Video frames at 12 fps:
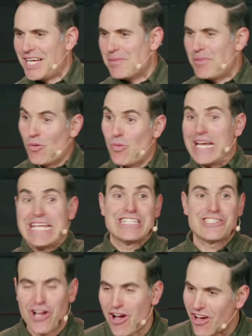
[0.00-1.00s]
about what he
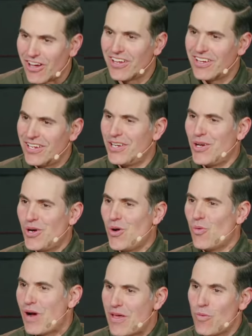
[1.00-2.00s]
saw,
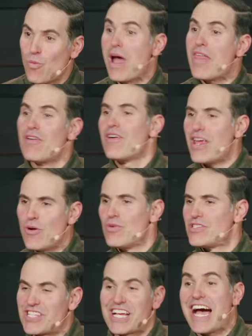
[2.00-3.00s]
whether it
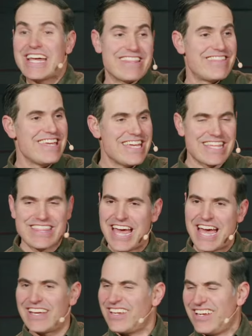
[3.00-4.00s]
was the kind of thing
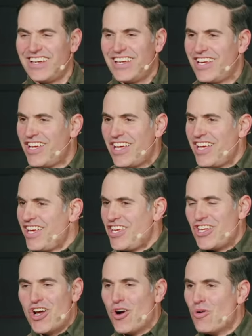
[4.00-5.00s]
that,
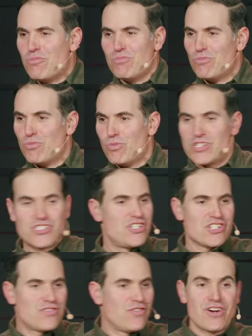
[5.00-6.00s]
you know, was
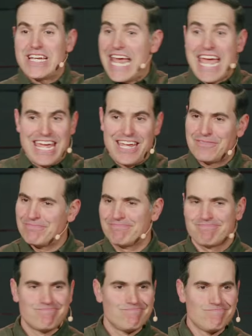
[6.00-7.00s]
just for a day.
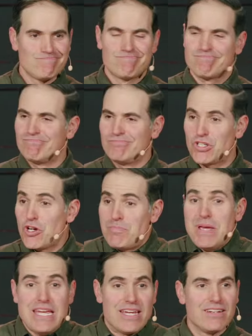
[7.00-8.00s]

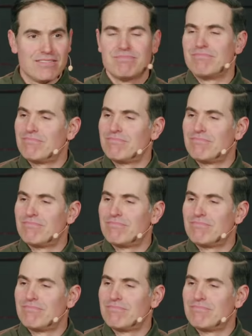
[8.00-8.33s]
Could be